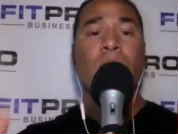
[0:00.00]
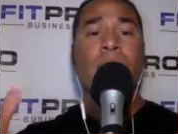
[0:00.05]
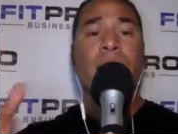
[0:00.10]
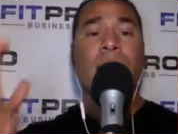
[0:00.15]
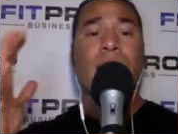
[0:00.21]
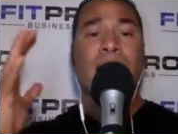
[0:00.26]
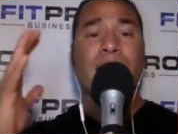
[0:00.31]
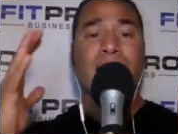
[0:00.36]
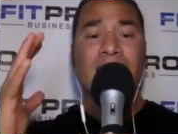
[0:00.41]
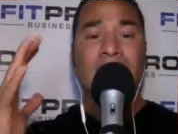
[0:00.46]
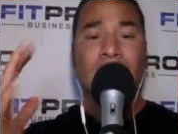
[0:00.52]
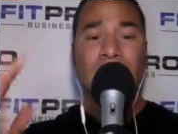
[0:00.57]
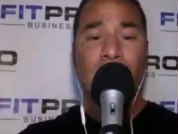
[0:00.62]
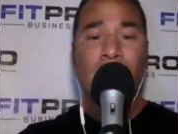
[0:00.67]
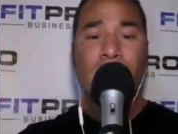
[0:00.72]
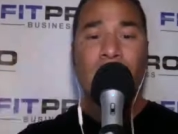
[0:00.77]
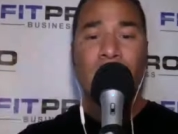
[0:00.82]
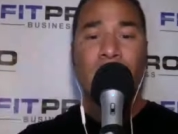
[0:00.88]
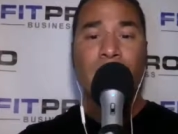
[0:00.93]
that
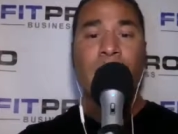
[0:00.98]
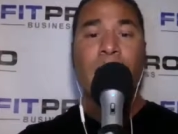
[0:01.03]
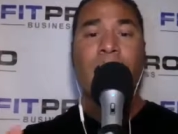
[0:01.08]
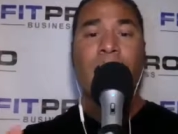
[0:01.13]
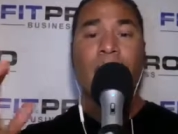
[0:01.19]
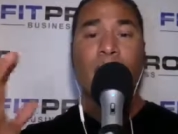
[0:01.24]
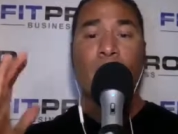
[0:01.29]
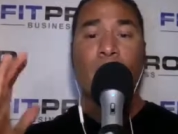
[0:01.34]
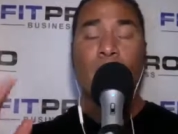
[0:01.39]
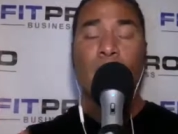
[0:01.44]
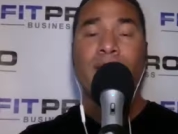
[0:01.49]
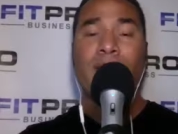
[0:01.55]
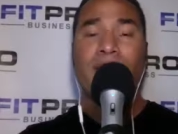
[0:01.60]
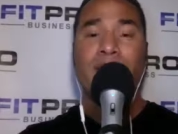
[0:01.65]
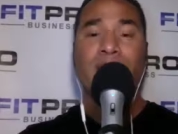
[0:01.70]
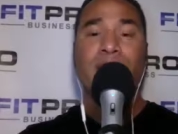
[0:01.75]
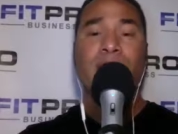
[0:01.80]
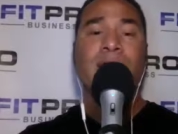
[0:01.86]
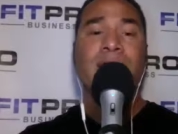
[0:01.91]
inspire you and
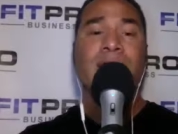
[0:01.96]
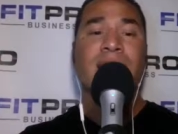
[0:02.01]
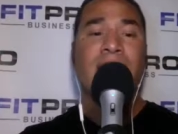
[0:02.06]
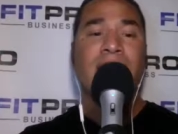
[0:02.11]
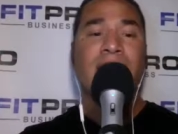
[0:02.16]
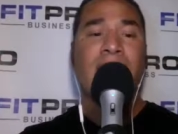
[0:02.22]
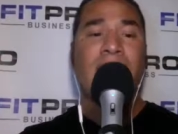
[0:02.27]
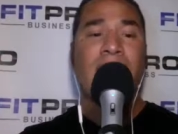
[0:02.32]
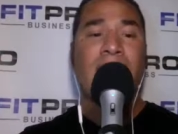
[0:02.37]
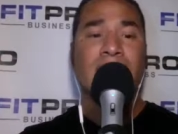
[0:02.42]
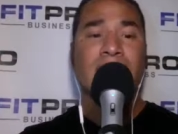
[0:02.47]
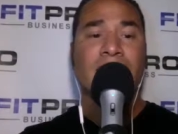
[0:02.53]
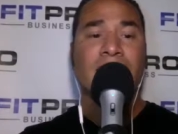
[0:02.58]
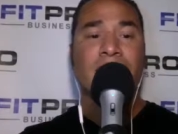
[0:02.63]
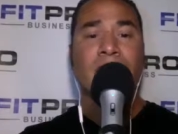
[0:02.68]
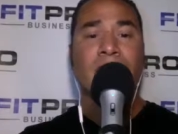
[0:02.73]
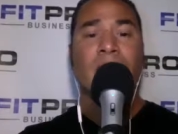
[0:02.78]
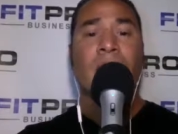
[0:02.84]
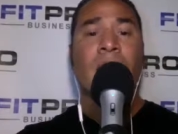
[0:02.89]
motivate you to take
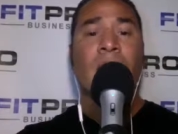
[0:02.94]
action.